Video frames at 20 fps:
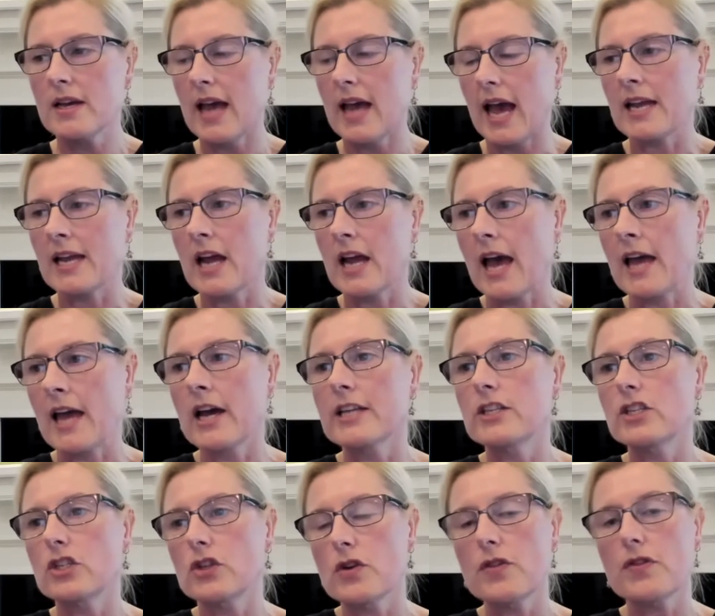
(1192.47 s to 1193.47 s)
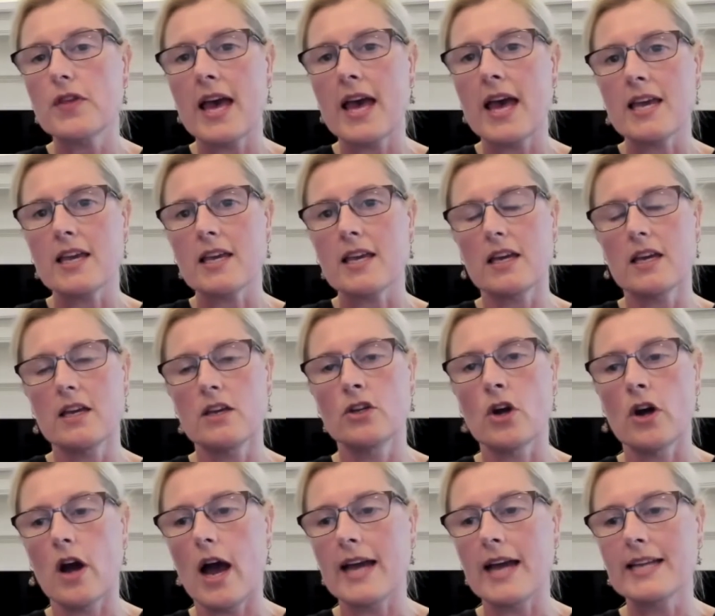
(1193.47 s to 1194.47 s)
And and I do think, you
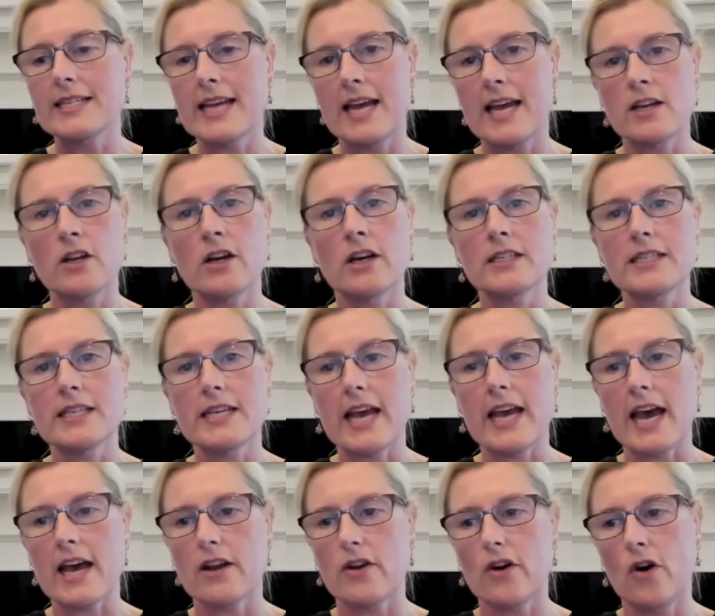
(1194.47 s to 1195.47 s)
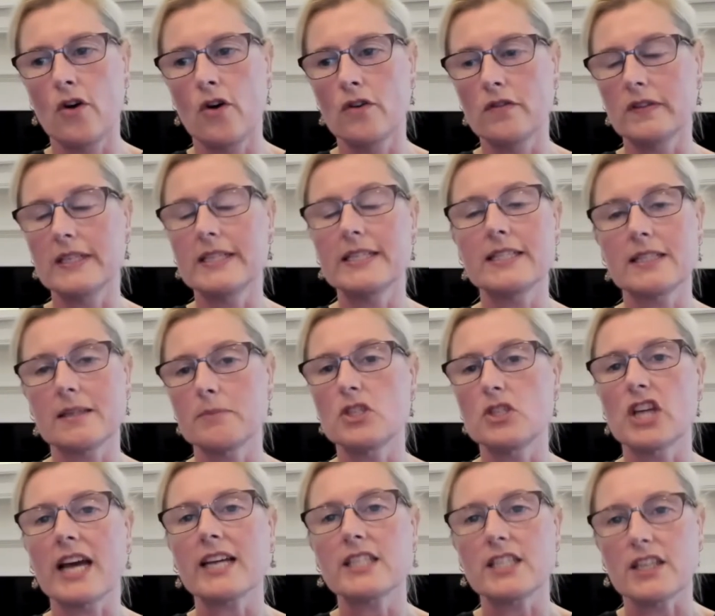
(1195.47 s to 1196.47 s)
know, I tend not to get overly
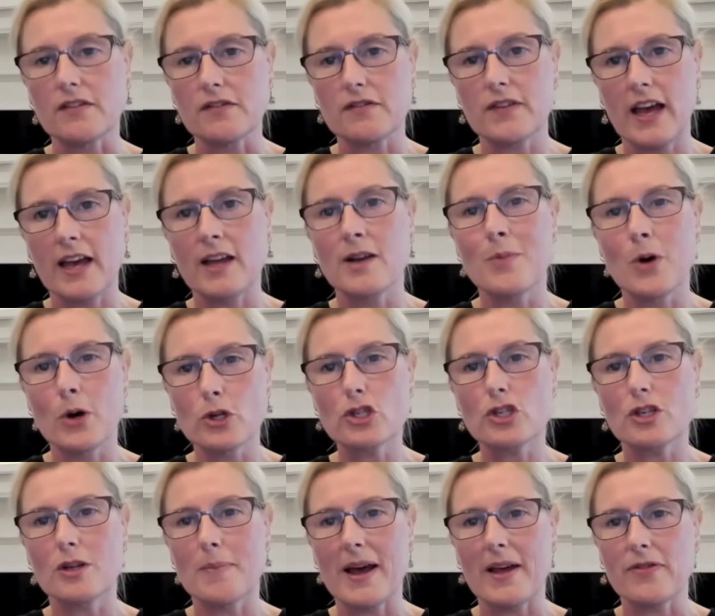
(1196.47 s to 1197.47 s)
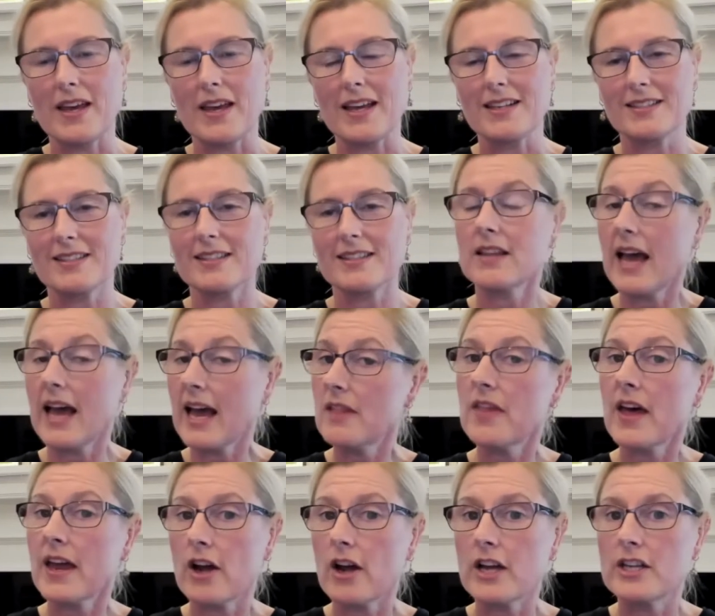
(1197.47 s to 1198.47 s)
subjective and emotional about things. That
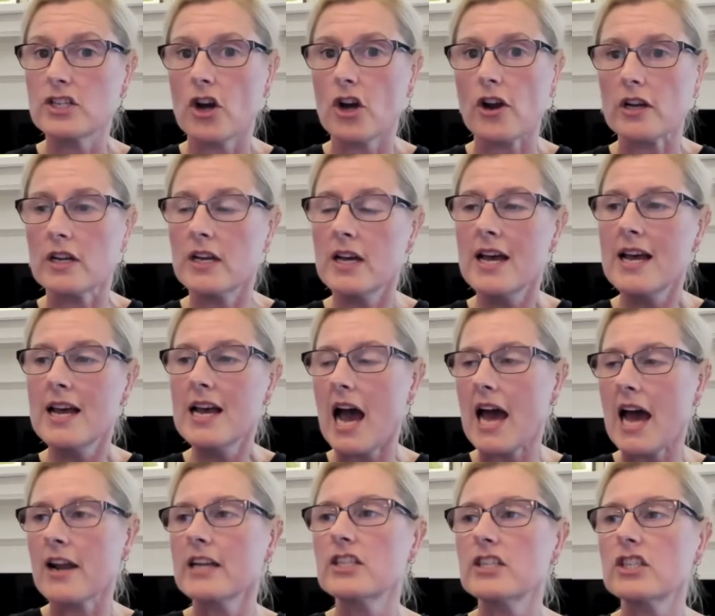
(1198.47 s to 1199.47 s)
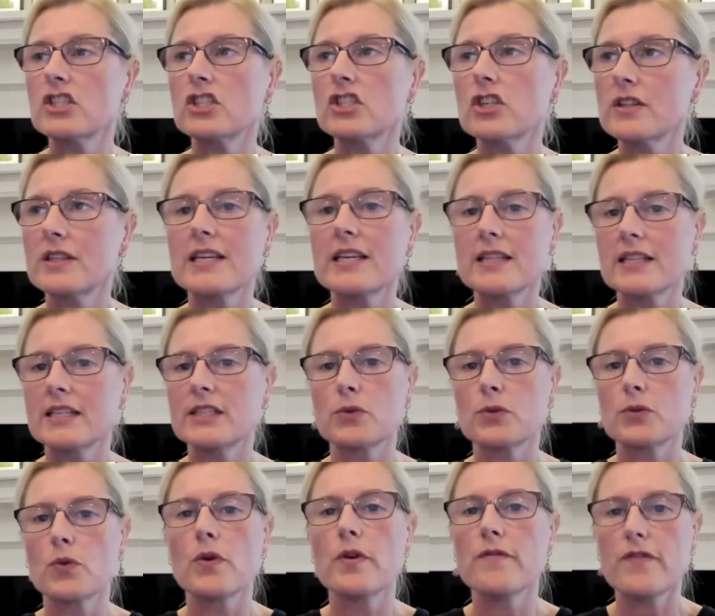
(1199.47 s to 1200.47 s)
that I don't. And I just don't think there's
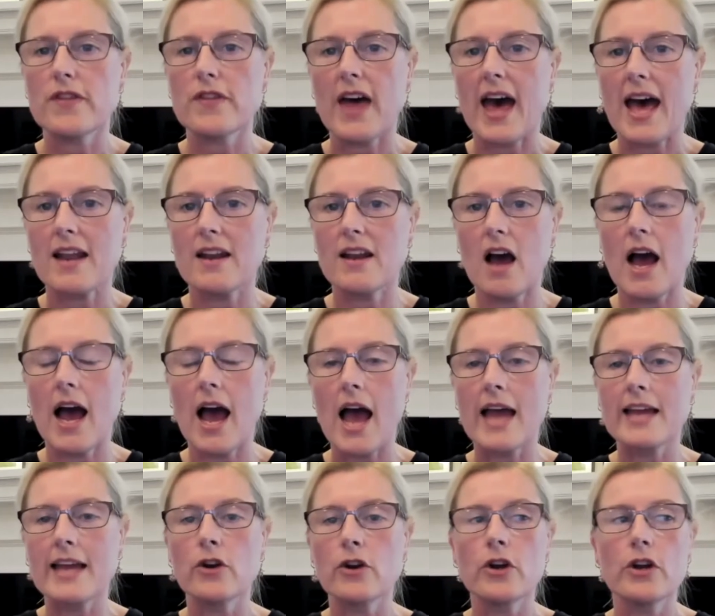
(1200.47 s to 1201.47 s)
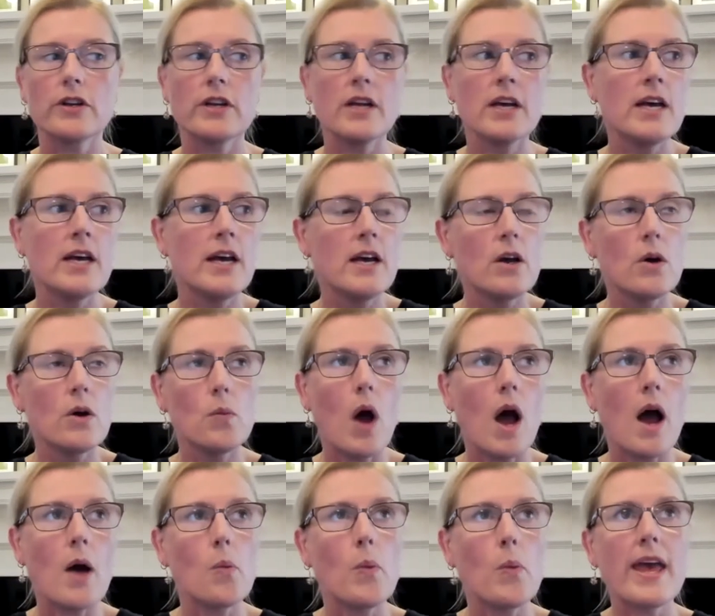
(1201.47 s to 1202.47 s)
room for that. I, I don't
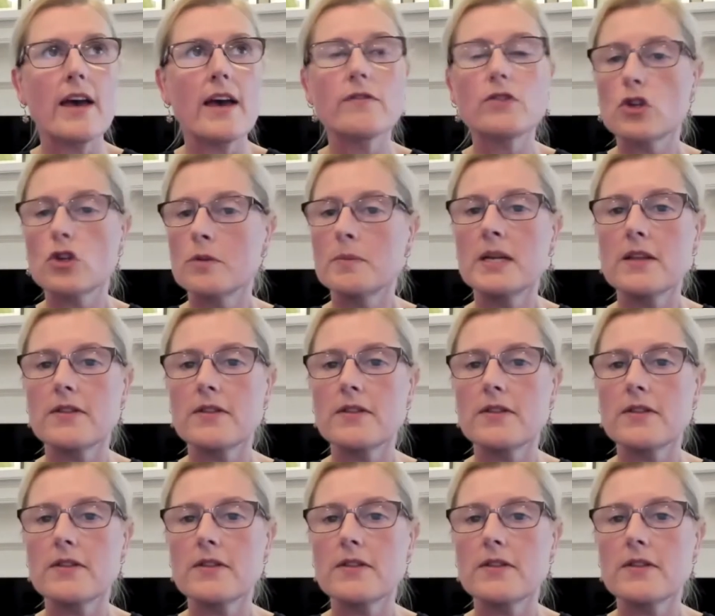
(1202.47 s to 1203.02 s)
uh, we have too many